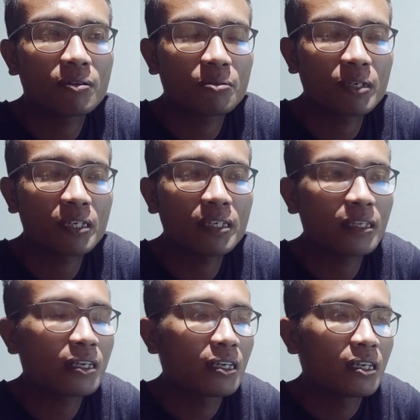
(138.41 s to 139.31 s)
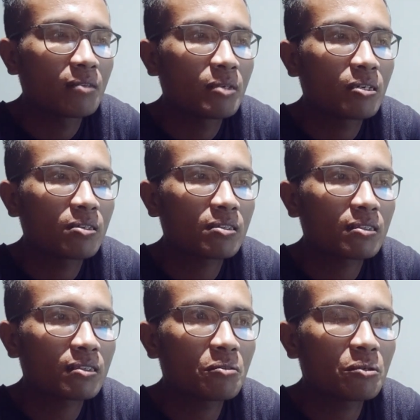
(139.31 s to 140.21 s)
rig,
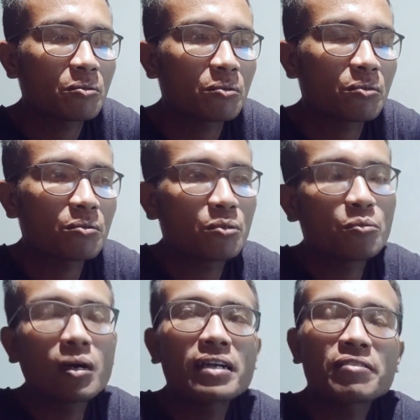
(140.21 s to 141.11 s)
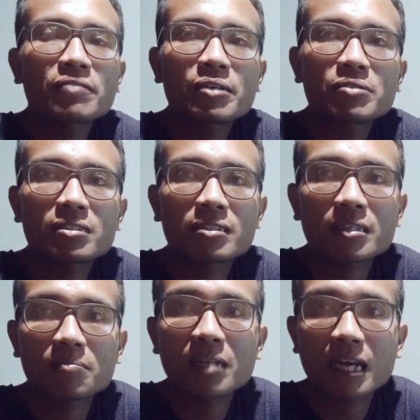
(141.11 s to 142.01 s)
because we want a very
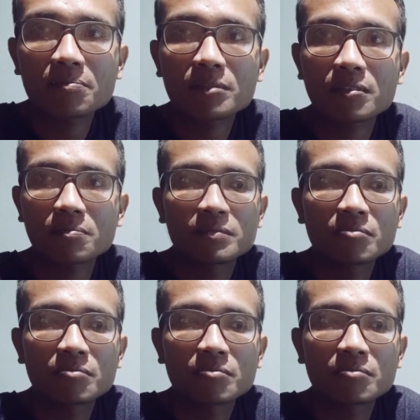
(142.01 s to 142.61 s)
cheap laptop,